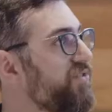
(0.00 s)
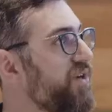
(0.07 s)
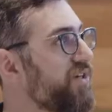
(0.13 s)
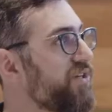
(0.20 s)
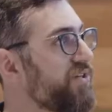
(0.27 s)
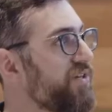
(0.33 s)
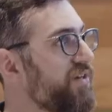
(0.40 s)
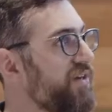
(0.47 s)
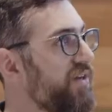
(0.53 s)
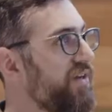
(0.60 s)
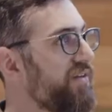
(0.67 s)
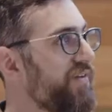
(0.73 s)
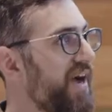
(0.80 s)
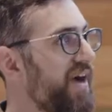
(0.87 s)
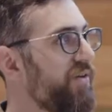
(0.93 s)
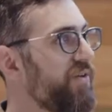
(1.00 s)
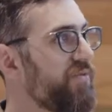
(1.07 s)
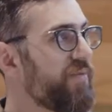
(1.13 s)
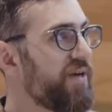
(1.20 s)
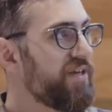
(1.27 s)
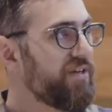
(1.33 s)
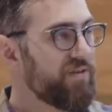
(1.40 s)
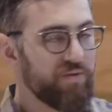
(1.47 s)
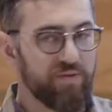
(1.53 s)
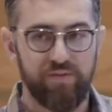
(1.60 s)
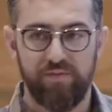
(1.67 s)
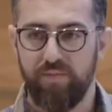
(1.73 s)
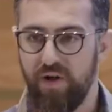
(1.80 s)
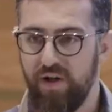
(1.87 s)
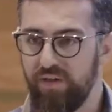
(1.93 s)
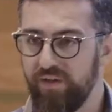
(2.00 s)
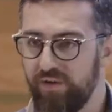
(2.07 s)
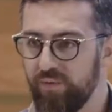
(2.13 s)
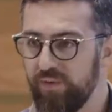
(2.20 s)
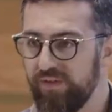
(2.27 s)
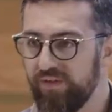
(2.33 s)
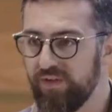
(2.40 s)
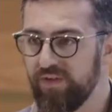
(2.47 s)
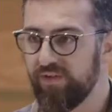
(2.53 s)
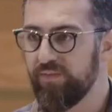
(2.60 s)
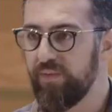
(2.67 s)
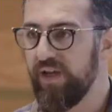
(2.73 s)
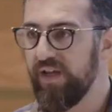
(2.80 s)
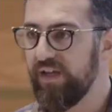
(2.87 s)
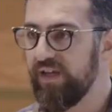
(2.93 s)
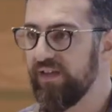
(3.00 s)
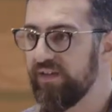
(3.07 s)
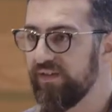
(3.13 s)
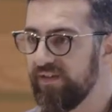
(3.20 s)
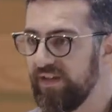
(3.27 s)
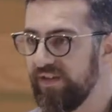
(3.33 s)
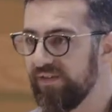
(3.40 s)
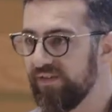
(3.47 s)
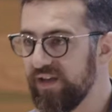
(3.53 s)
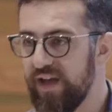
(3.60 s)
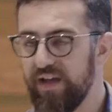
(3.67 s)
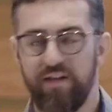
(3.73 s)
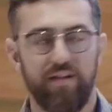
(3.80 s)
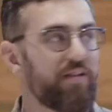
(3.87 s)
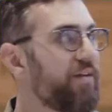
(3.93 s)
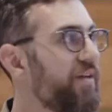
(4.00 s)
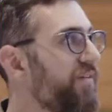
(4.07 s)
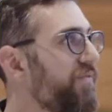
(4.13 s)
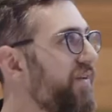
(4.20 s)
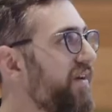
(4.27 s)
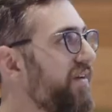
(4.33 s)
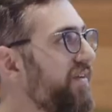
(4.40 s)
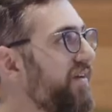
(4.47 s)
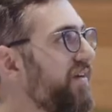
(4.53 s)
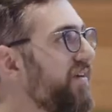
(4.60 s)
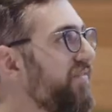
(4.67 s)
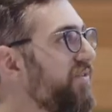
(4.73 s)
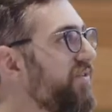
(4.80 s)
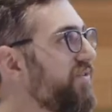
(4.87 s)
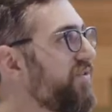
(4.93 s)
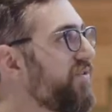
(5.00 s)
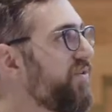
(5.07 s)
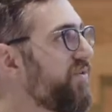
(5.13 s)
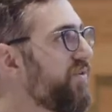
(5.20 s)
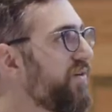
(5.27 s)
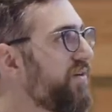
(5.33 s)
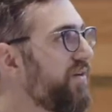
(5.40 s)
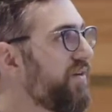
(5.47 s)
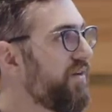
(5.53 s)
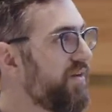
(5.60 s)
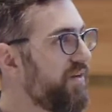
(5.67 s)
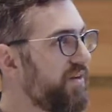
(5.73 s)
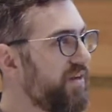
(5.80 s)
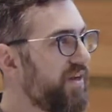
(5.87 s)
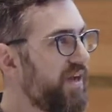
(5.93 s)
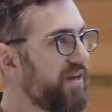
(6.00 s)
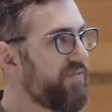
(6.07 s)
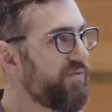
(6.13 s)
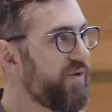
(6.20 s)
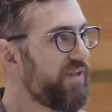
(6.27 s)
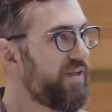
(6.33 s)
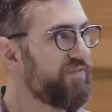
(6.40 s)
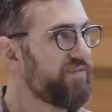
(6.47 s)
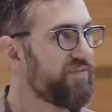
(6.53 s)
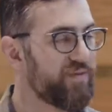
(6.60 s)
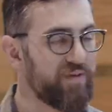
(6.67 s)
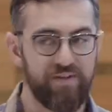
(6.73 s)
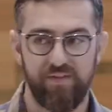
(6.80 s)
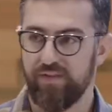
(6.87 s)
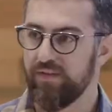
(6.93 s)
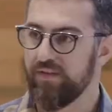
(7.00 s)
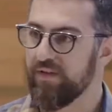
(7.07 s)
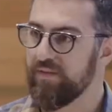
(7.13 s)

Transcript: structure of how you might do a small little research spike in this lean style. And finally, I'll give you 2 kind of real life stories